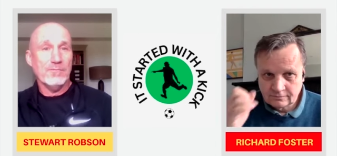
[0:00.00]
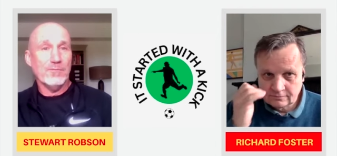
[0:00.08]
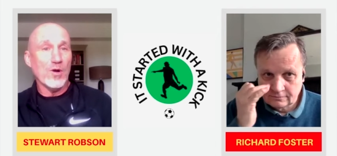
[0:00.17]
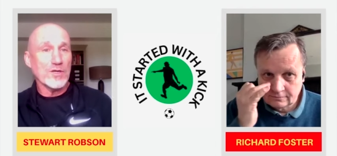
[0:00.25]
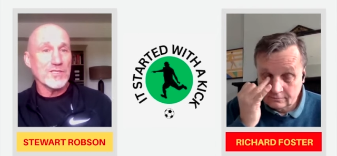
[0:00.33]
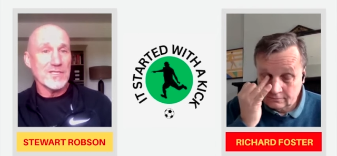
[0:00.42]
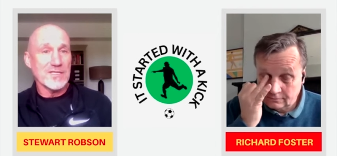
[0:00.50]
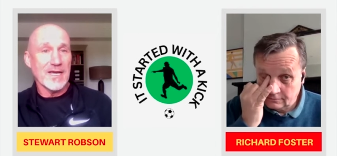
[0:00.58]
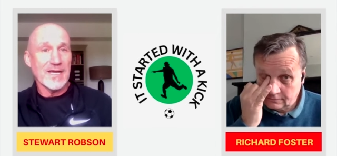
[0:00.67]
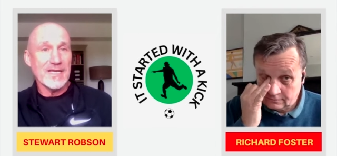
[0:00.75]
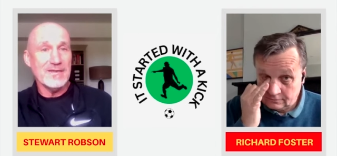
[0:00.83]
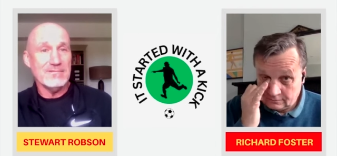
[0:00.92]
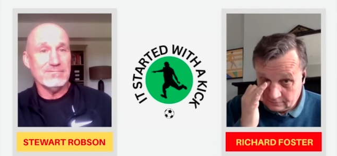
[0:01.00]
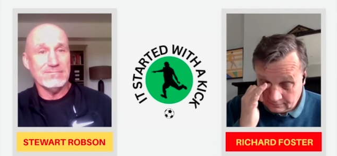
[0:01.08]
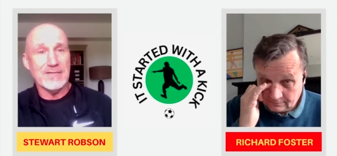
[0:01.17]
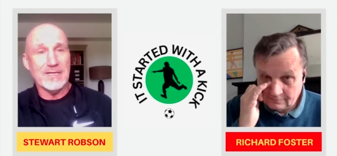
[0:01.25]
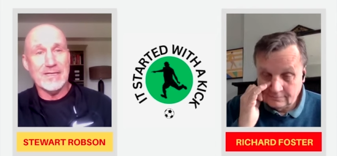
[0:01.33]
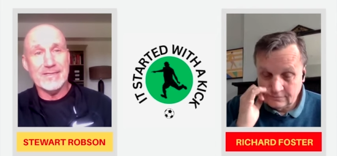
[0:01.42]
Speaker 1: Boxing Day,
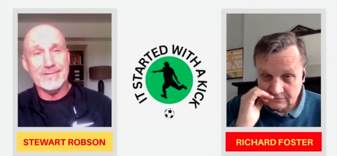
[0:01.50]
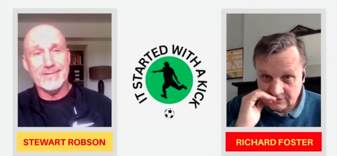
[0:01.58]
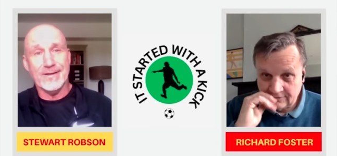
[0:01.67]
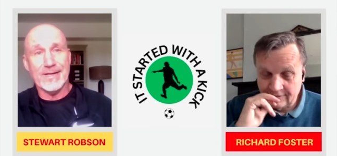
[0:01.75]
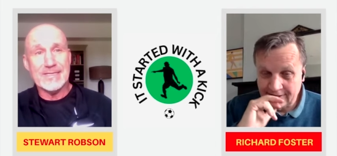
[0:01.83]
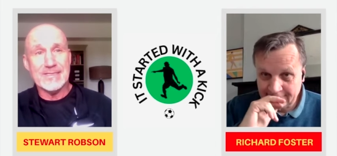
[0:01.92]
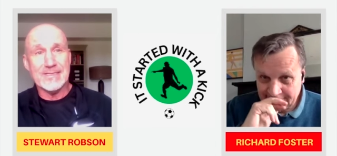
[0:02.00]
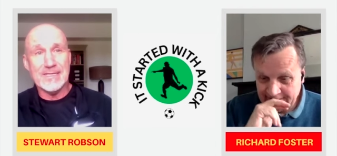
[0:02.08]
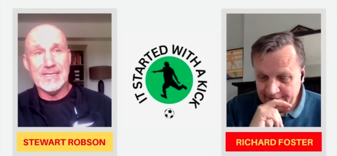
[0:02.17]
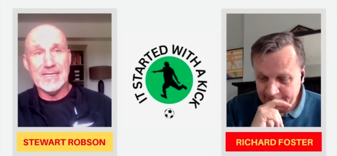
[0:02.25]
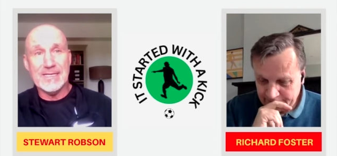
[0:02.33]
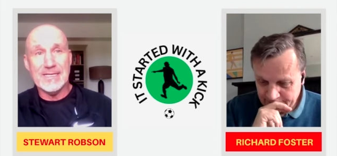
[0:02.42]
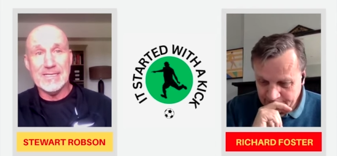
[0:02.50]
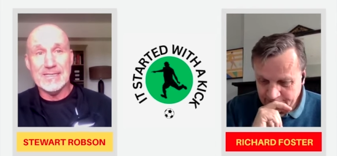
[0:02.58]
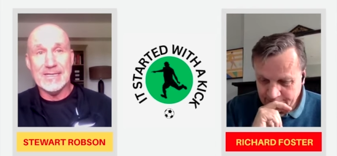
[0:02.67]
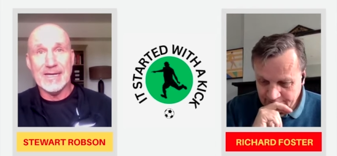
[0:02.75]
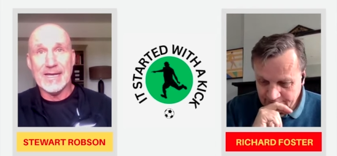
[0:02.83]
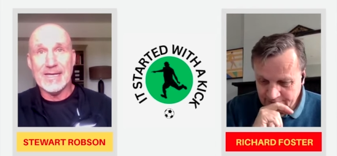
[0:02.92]
uh,
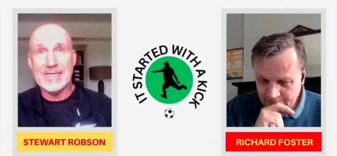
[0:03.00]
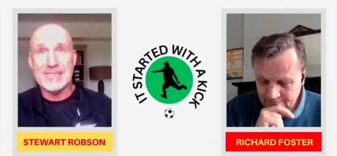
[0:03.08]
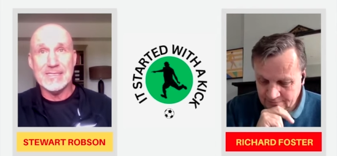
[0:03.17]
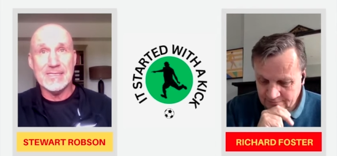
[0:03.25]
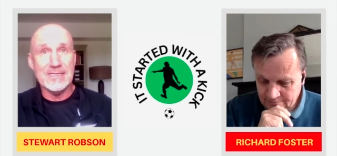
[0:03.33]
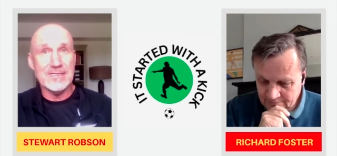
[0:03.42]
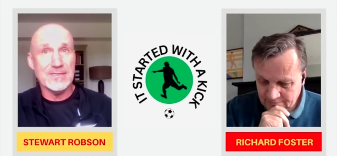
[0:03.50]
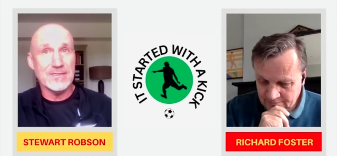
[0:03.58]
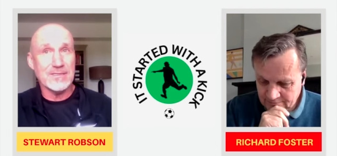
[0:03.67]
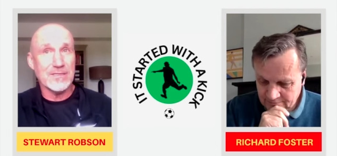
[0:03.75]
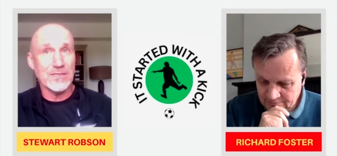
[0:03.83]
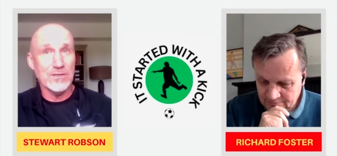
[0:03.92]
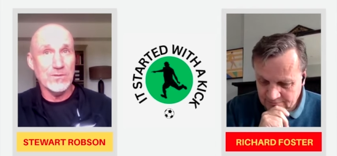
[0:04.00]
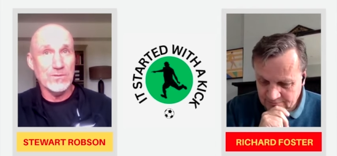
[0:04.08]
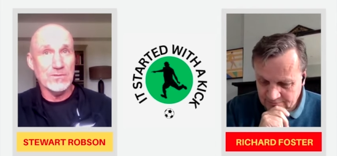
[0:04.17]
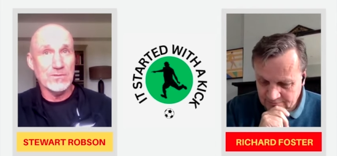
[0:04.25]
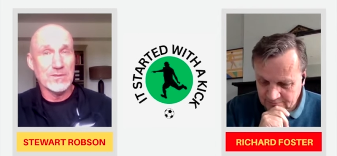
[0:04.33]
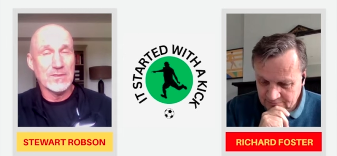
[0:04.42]
nineteen
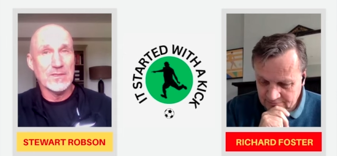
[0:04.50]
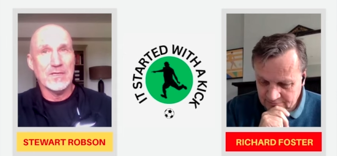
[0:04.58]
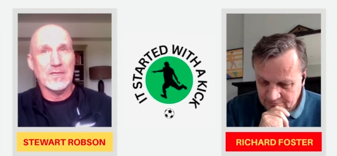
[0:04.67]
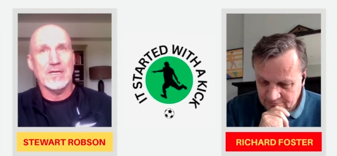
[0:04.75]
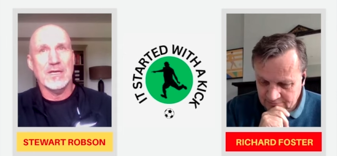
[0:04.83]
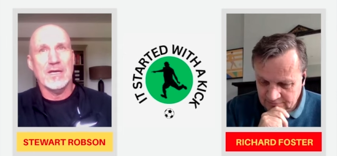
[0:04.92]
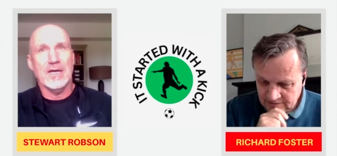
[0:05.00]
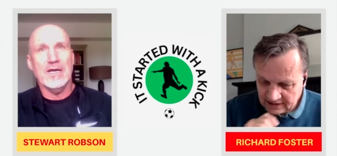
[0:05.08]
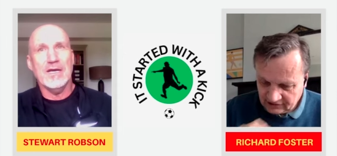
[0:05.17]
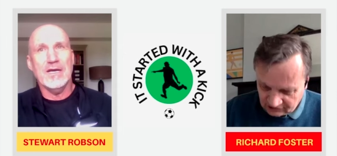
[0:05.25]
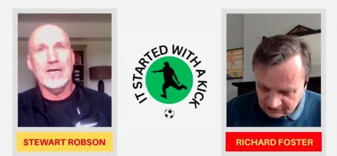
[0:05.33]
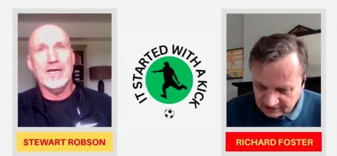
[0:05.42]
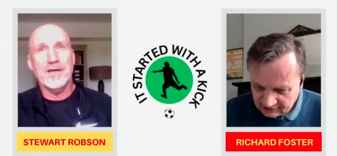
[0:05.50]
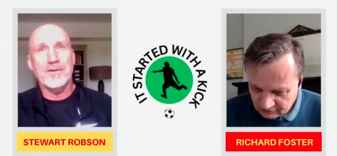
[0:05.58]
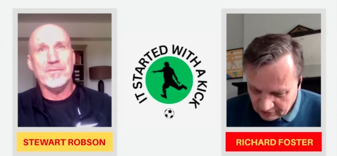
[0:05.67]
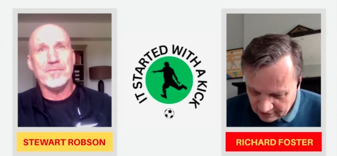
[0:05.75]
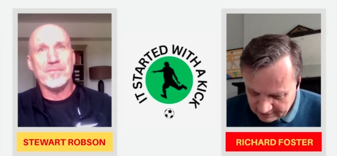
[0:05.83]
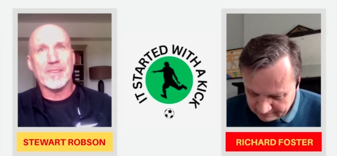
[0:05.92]
eighty-two.
Speaker 2: Yes, um, that's
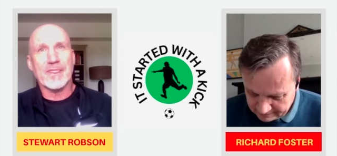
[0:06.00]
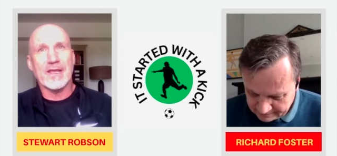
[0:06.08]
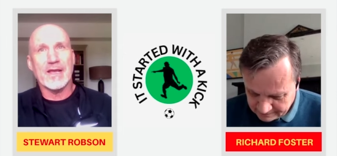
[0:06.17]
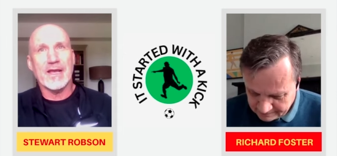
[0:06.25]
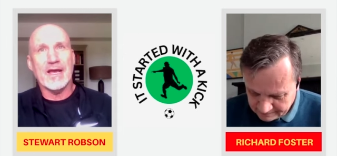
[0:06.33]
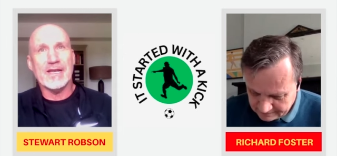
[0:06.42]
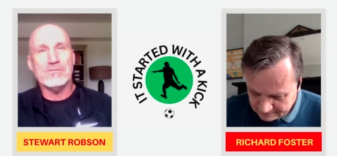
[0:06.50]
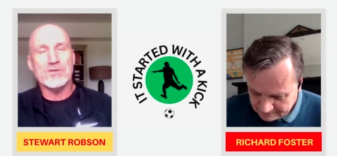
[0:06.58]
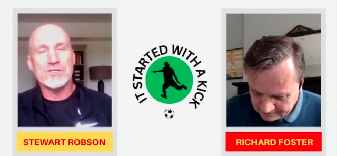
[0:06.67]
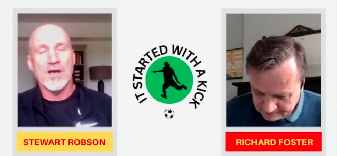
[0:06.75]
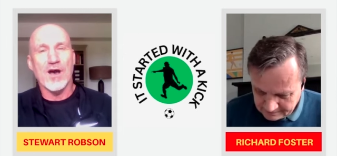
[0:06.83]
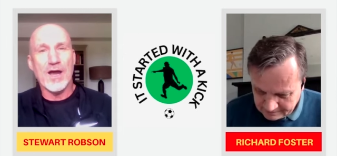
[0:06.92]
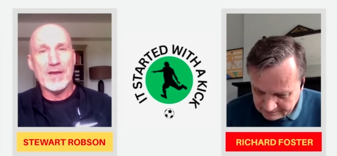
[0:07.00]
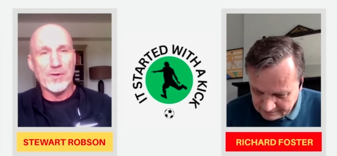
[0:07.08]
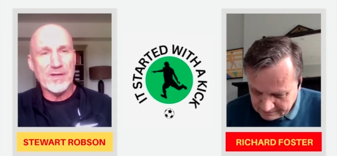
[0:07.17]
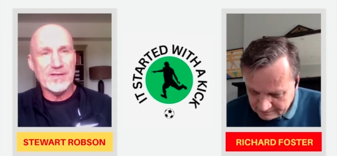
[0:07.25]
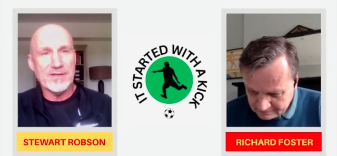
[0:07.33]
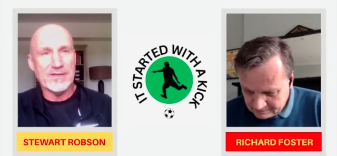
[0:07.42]
right.
Speaker 1: And it was at
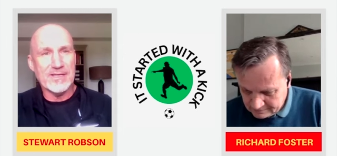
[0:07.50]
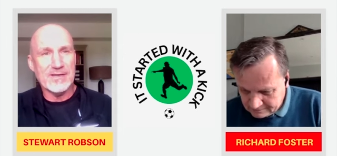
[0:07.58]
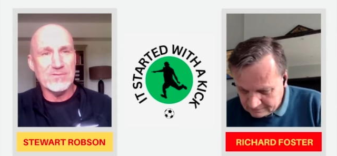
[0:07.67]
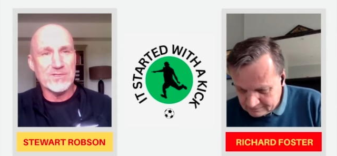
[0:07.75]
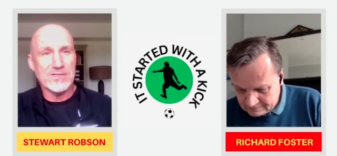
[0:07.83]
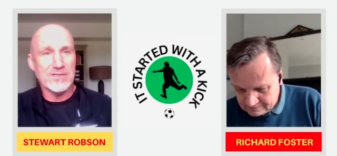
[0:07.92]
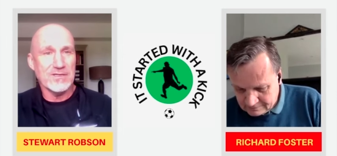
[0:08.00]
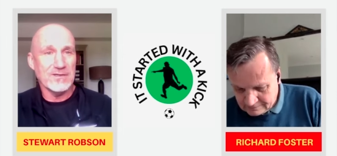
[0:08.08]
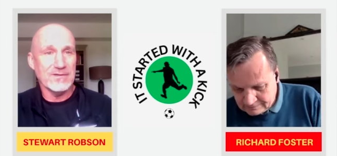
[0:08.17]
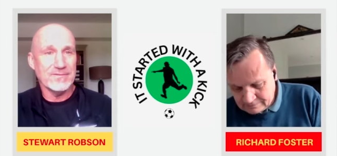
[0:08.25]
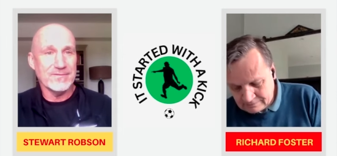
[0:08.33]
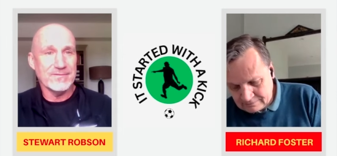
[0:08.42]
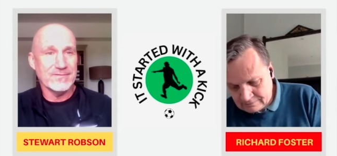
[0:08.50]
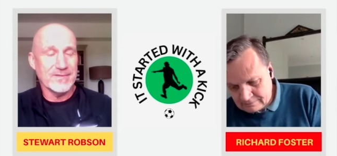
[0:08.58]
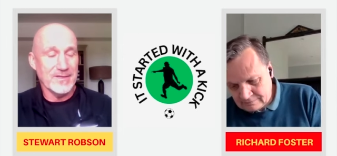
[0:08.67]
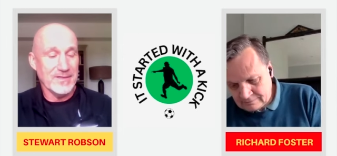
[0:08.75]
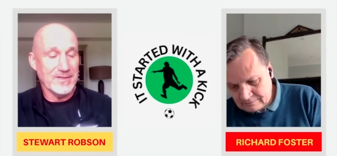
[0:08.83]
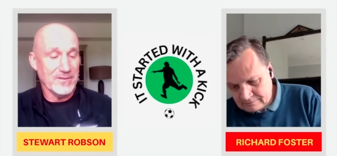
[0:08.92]
Highbury. There was a
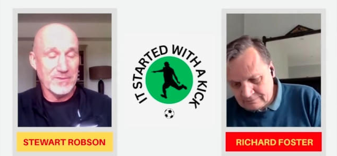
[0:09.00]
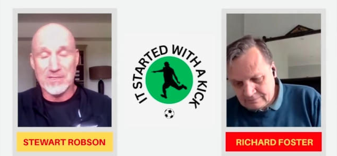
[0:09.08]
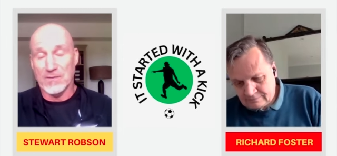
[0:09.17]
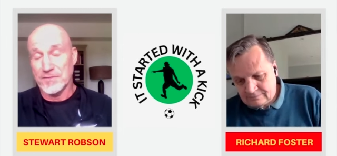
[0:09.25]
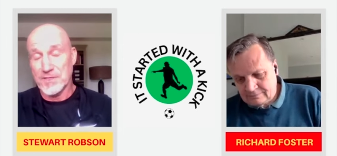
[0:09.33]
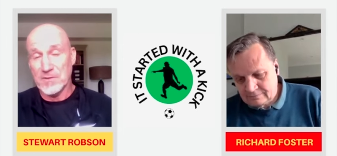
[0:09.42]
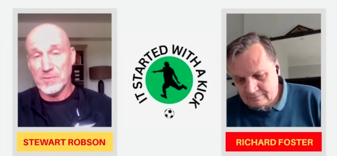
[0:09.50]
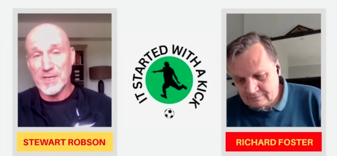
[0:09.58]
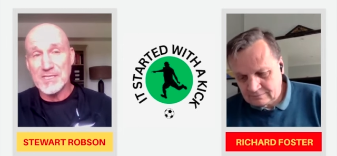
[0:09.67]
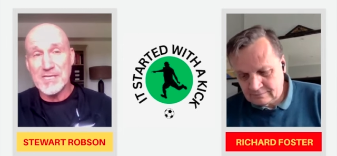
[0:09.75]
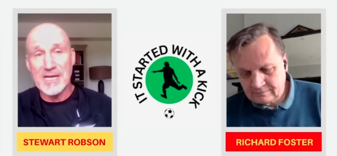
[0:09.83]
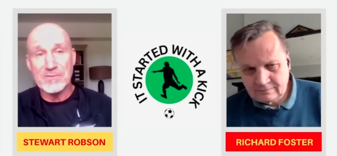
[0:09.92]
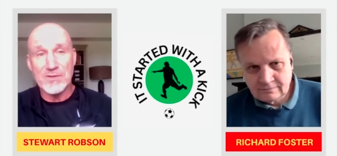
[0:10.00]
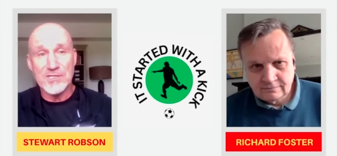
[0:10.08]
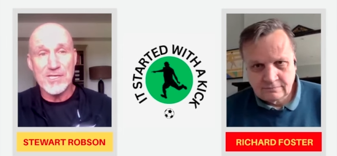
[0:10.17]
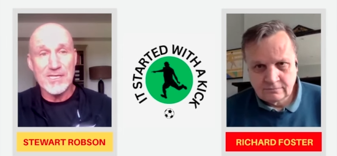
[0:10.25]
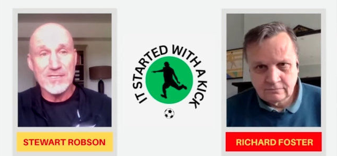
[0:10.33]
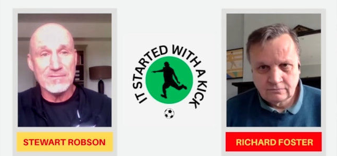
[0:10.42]
uh, it's obviously the biggest game of the
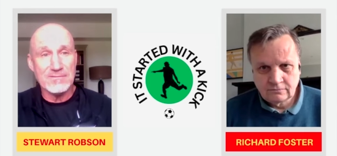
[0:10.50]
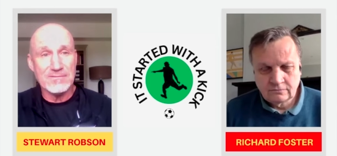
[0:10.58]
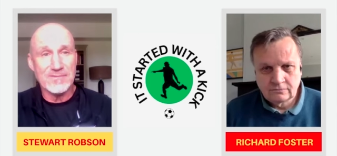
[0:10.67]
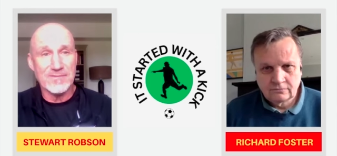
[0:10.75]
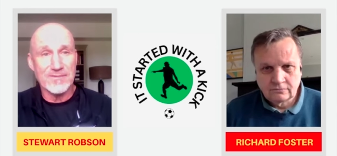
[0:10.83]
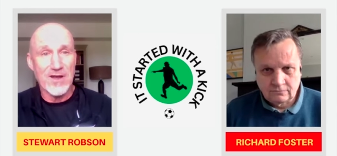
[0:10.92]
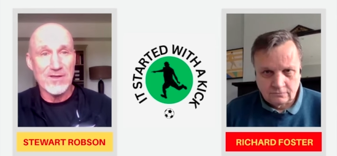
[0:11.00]
season for